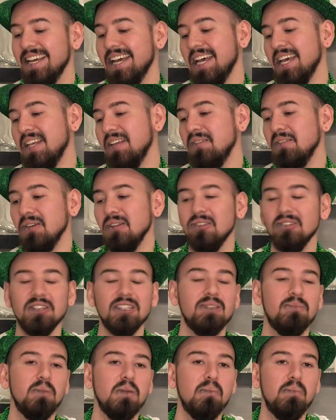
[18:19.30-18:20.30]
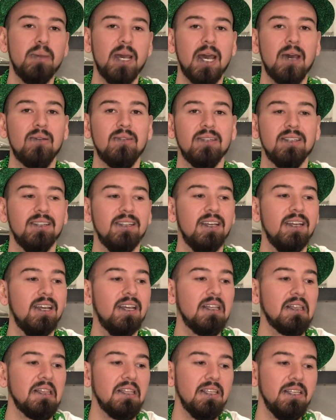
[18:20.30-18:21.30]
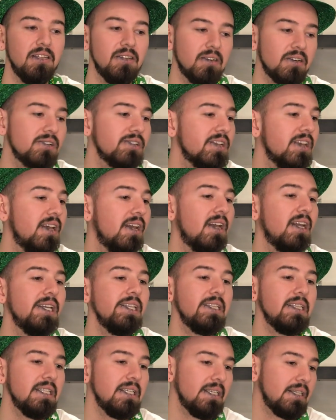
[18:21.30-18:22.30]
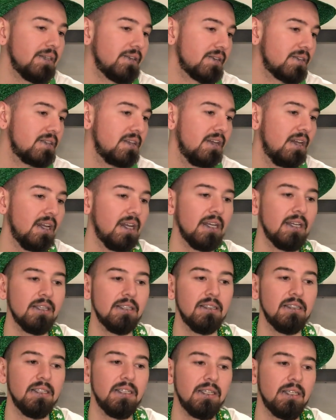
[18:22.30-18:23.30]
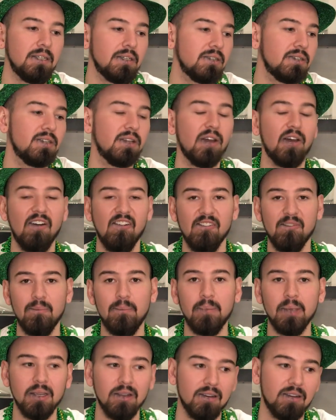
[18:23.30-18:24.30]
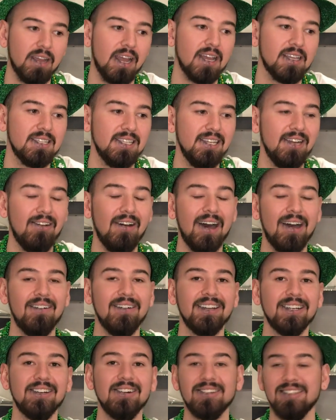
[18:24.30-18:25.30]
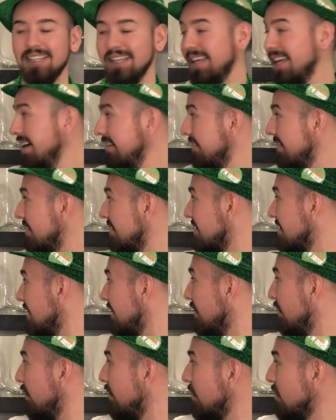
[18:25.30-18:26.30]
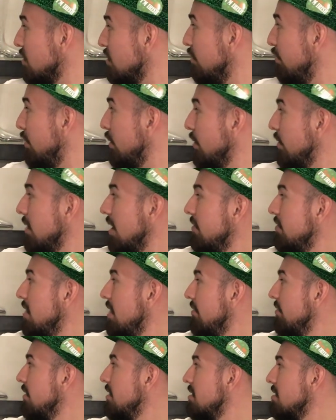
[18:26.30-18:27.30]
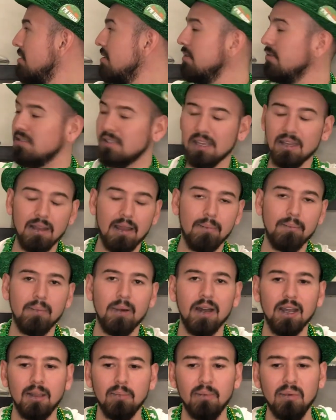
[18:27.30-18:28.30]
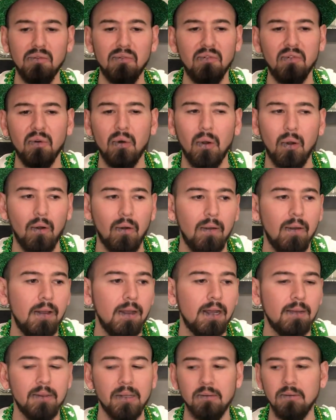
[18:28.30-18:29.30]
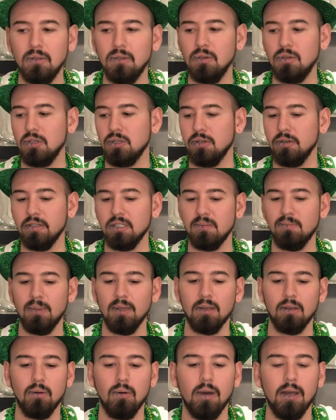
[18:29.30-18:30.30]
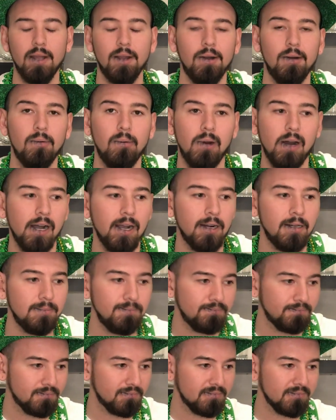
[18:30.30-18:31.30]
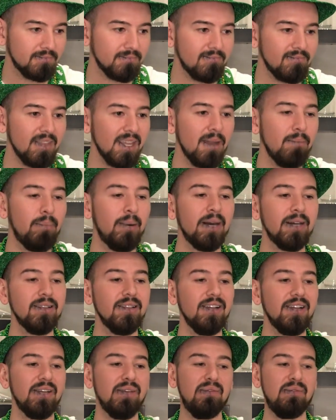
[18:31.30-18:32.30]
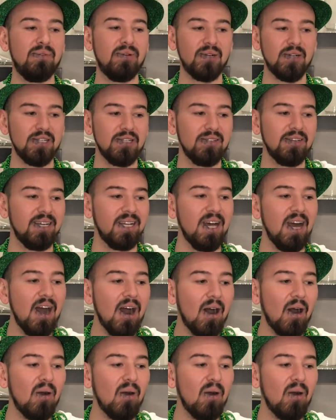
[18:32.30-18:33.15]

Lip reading: And we'll just be pounding liters and liters and liters of beer, guys. You know how it goes. I can't wait to send the first boot. I've definitely sent a mug before. Not too sure. It's been quite a while. But looking forward to it.